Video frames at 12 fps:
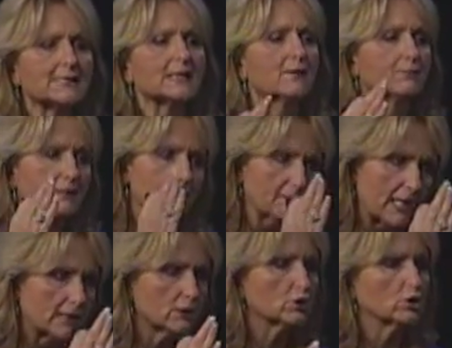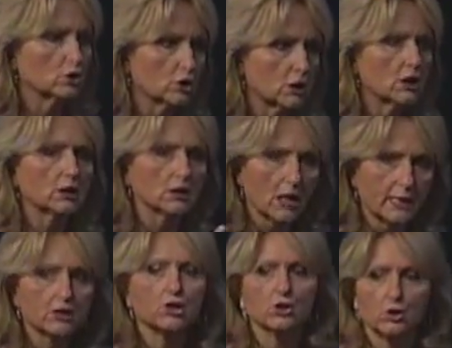it up and make it look
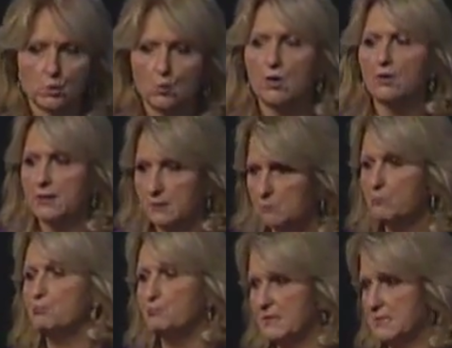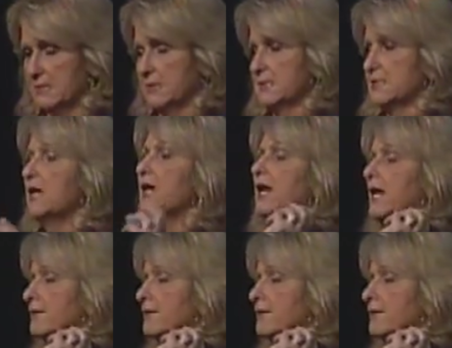like you are in business. I